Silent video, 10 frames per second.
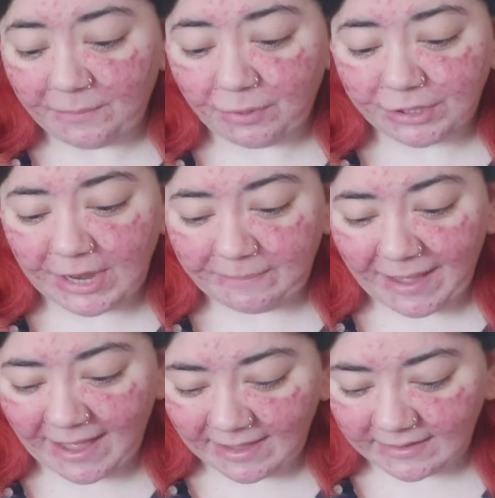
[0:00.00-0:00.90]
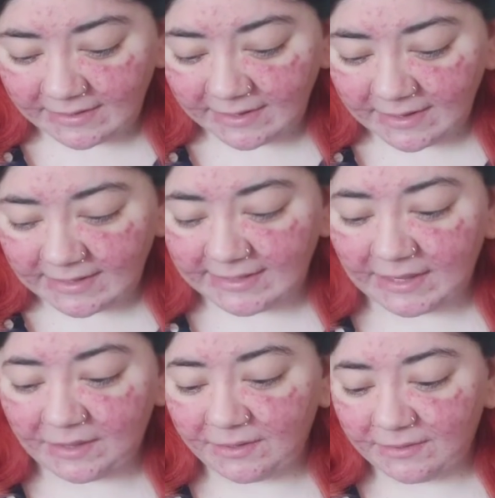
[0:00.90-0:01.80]
Project Tan,
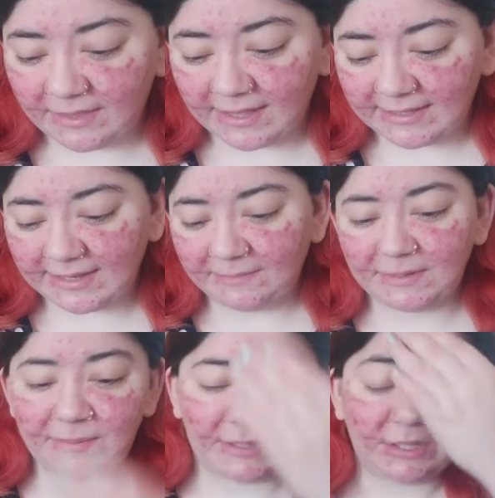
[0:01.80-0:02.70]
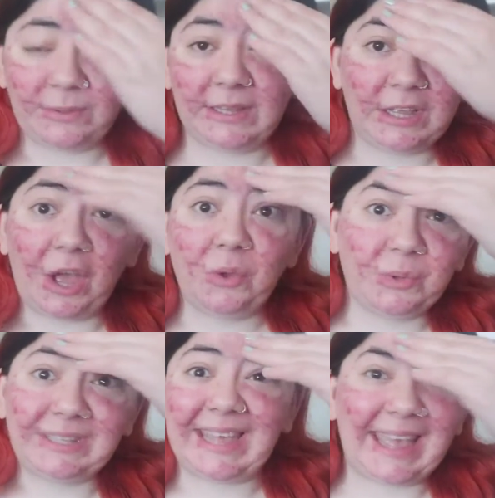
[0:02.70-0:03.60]
so that seems to be doing
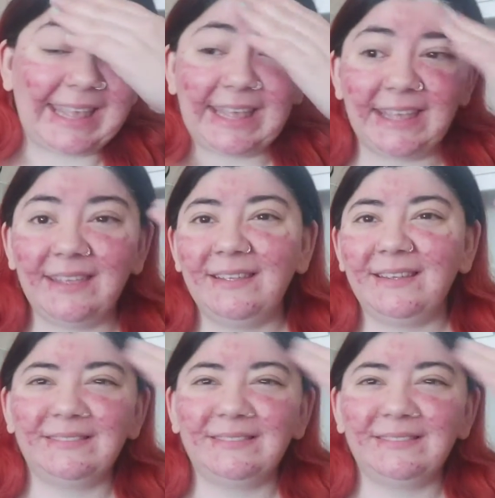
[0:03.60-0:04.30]
okay.